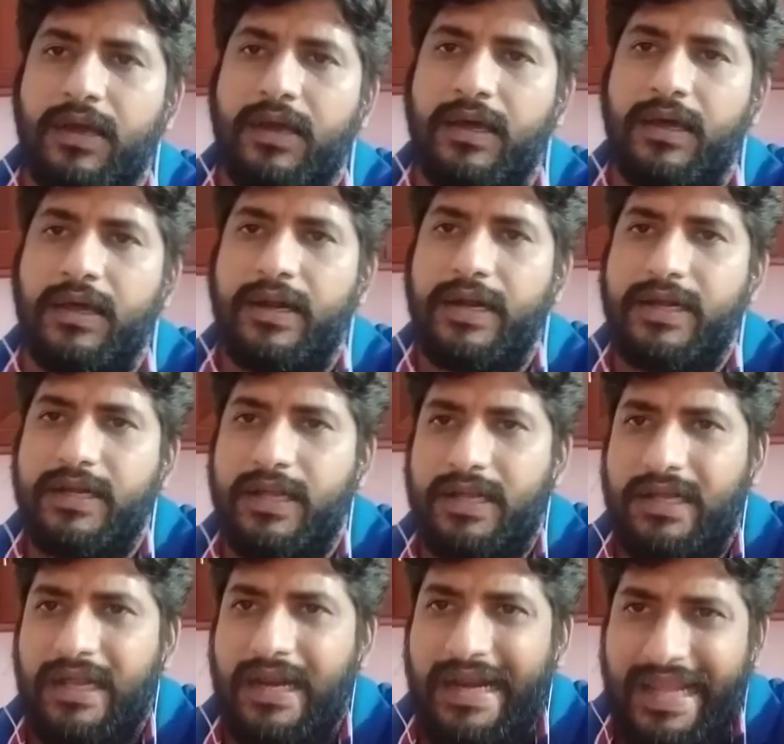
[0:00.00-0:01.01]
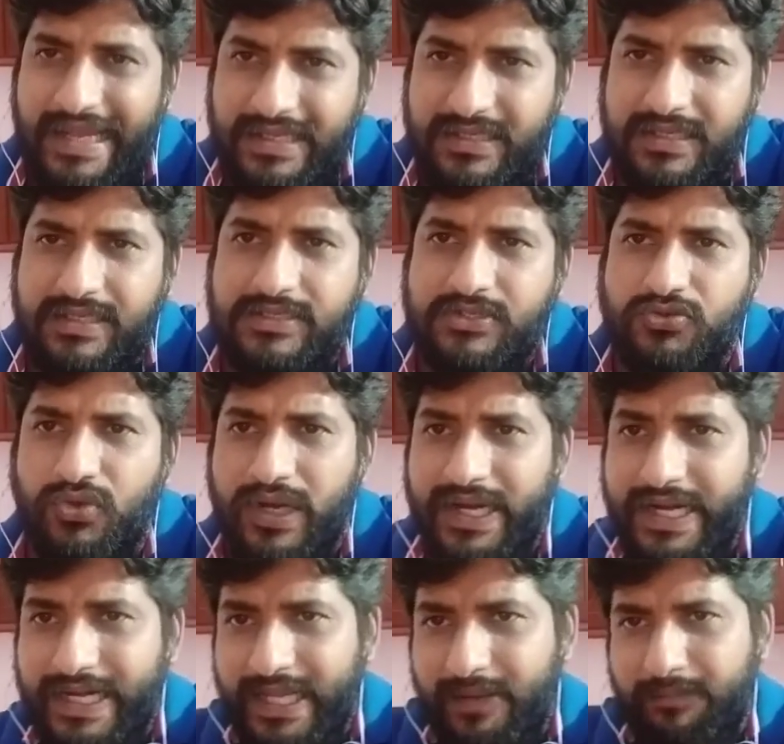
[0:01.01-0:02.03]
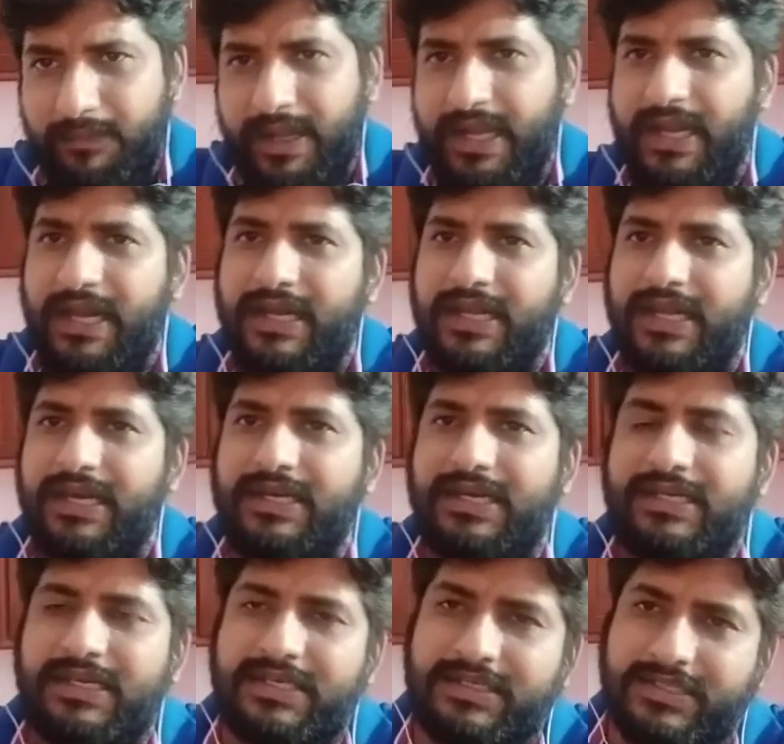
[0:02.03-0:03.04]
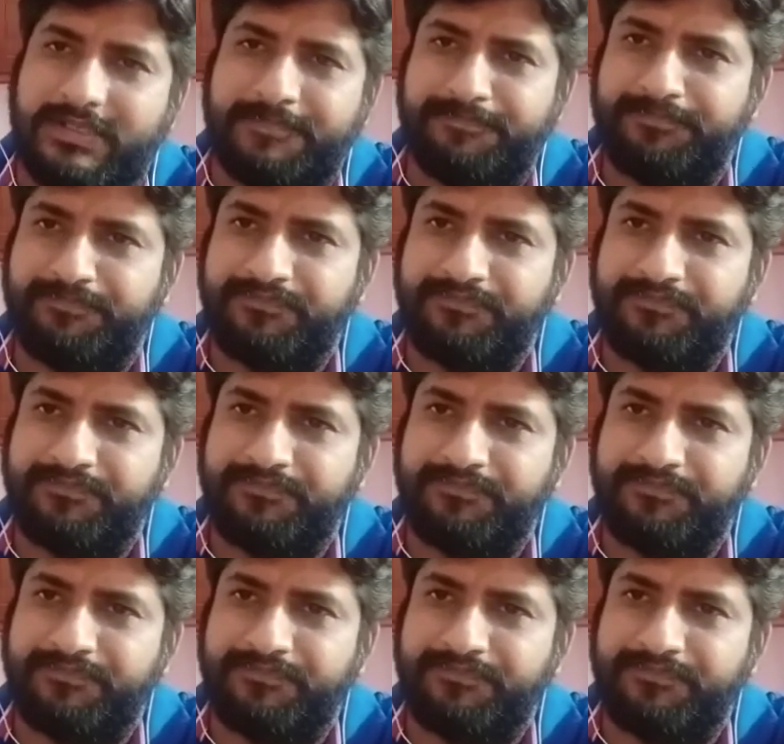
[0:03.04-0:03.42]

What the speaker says: Alright, like this, you are getting mechanical energy.